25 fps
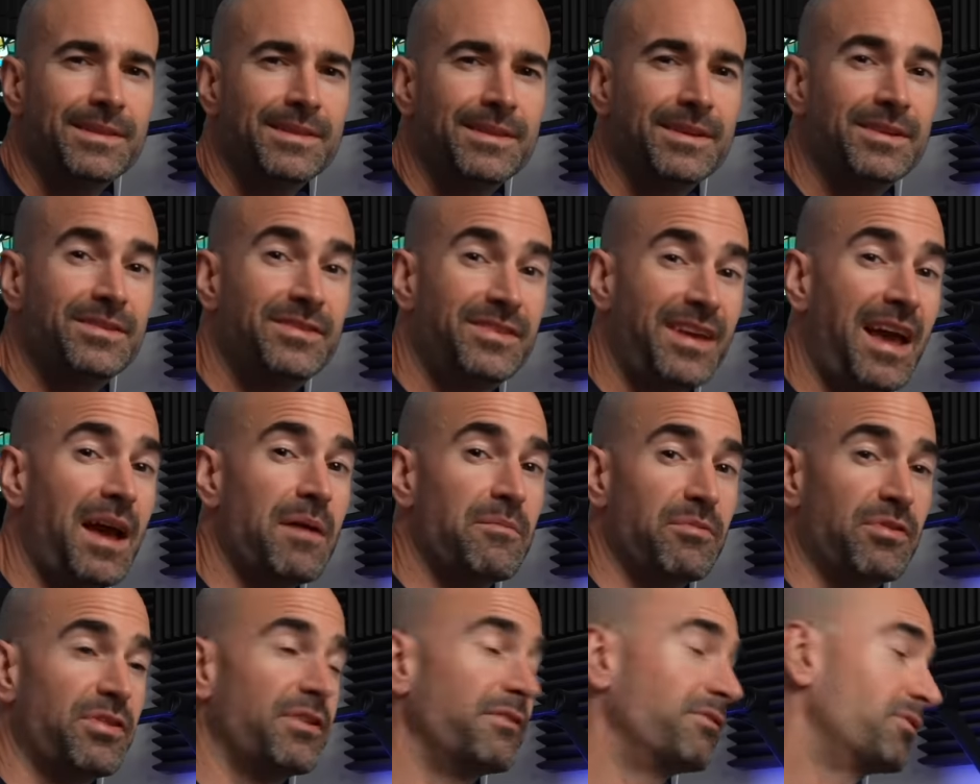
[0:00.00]
The
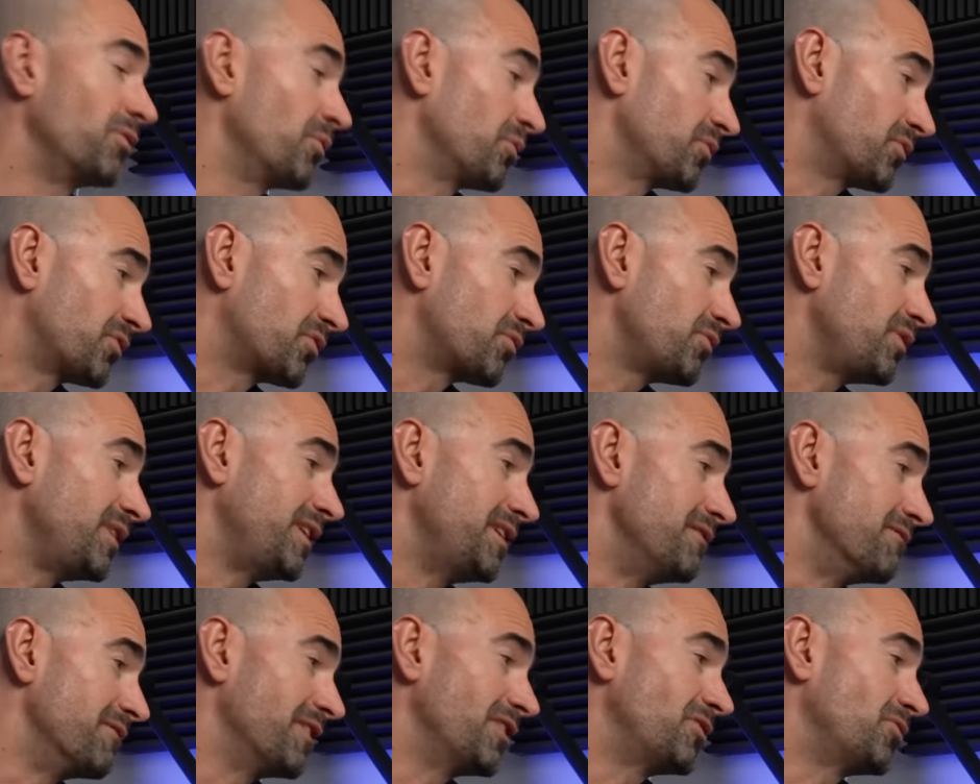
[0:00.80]
depth of those
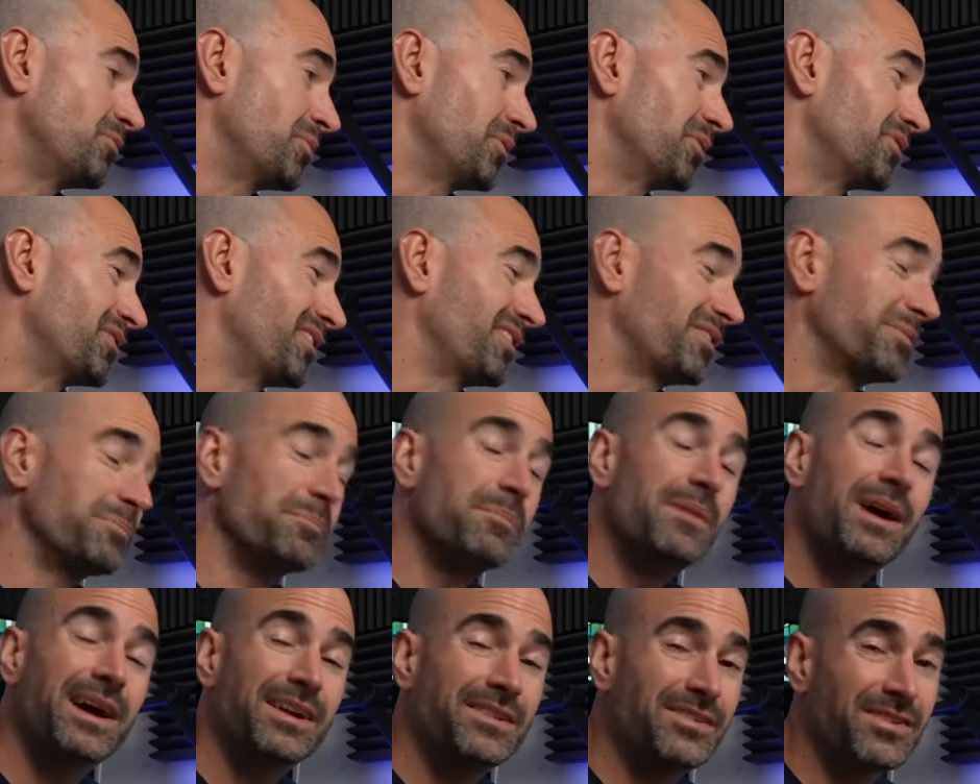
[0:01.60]
3D visuals is
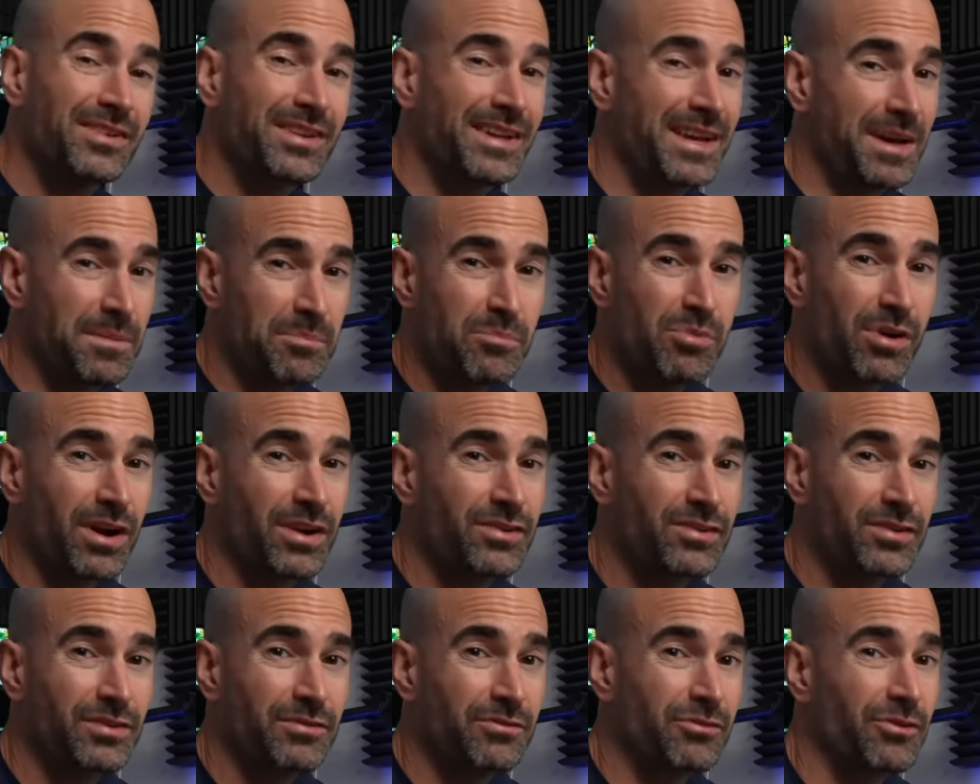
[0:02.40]
mightily
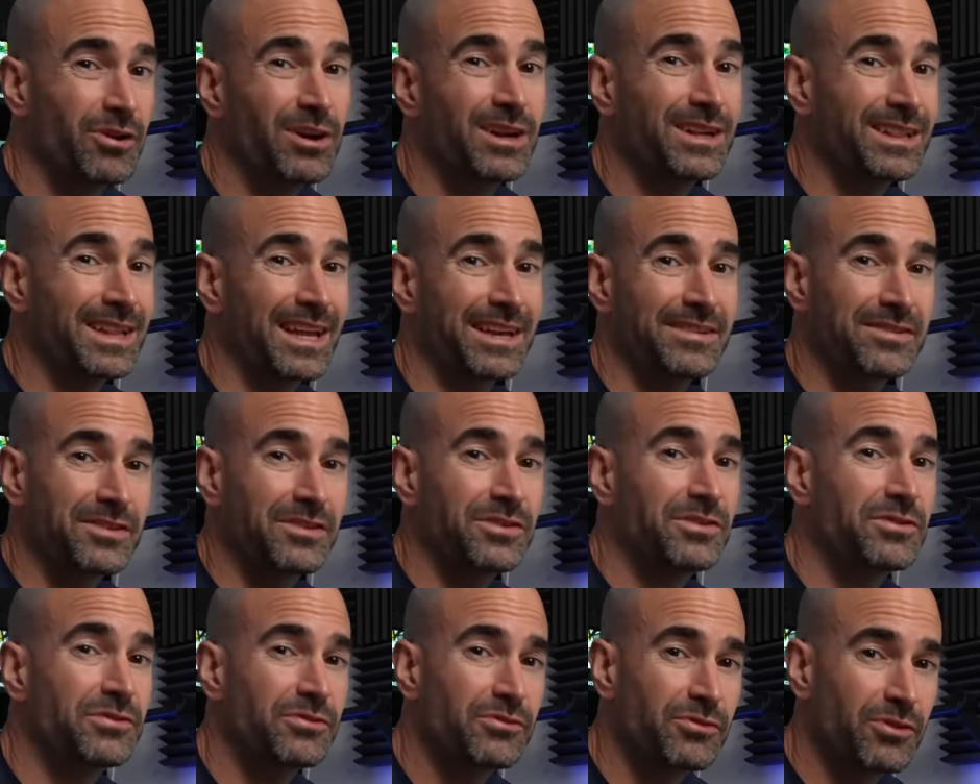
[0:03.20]
impressive for a
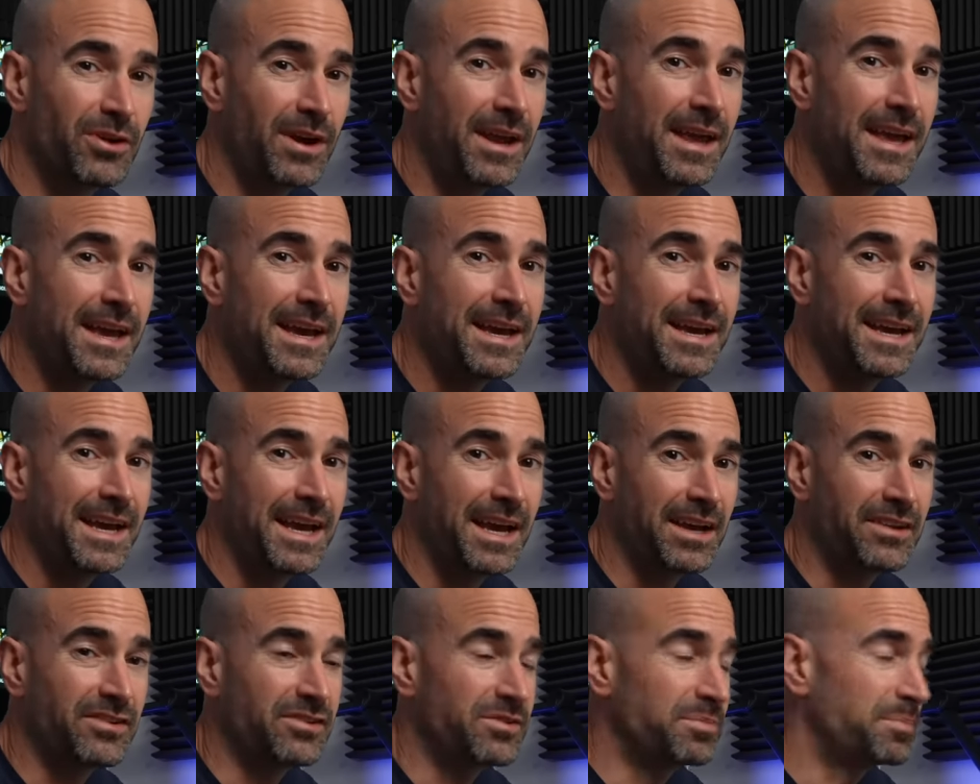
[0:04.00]
glasses-free
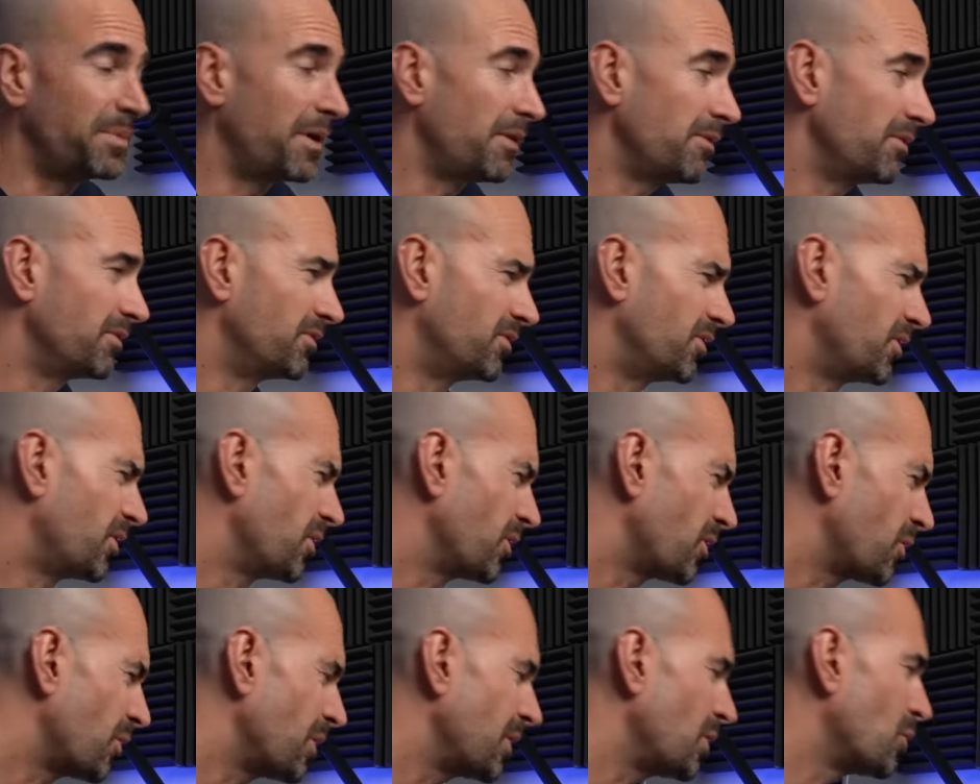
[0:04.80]
experience. You've
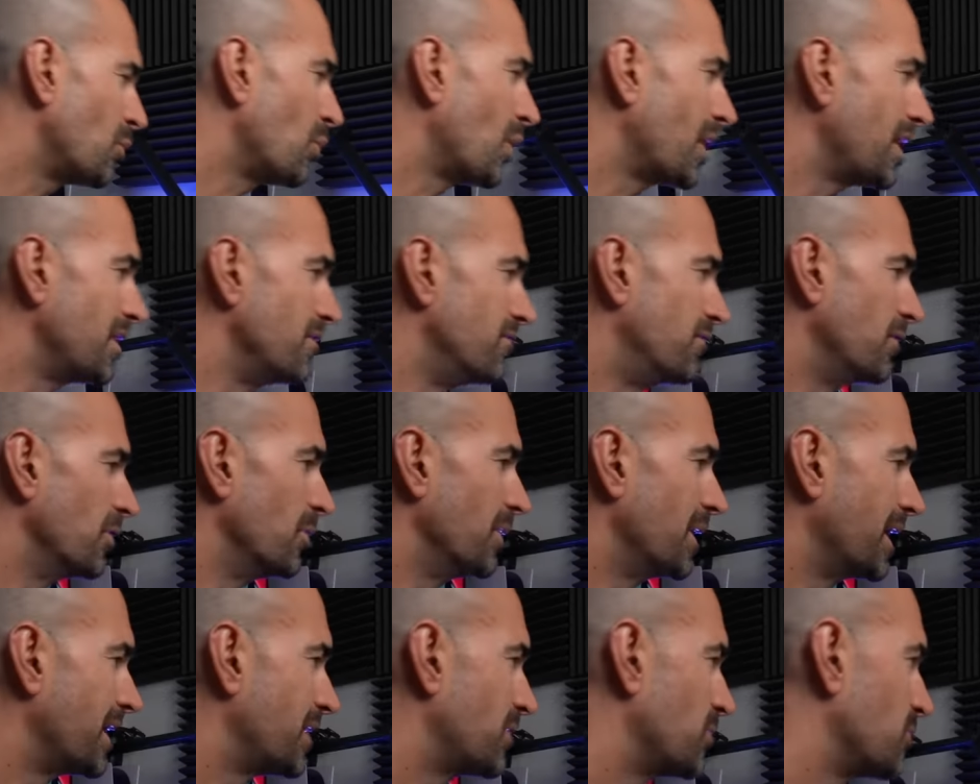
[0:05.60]
got quite a wide view
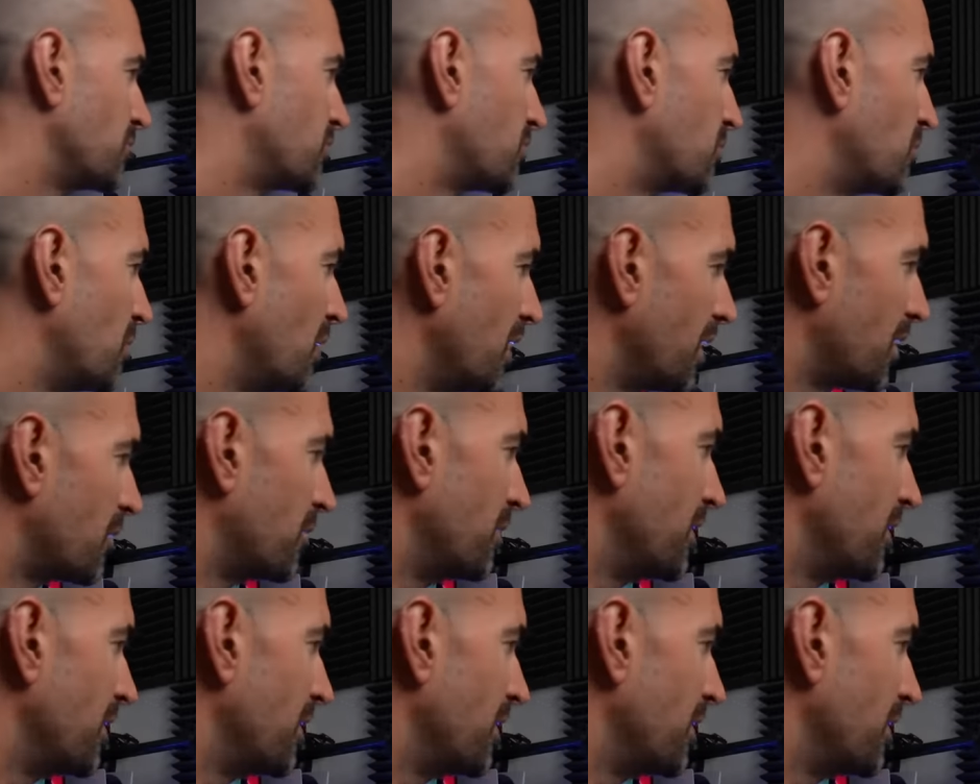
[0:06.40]
and angle to work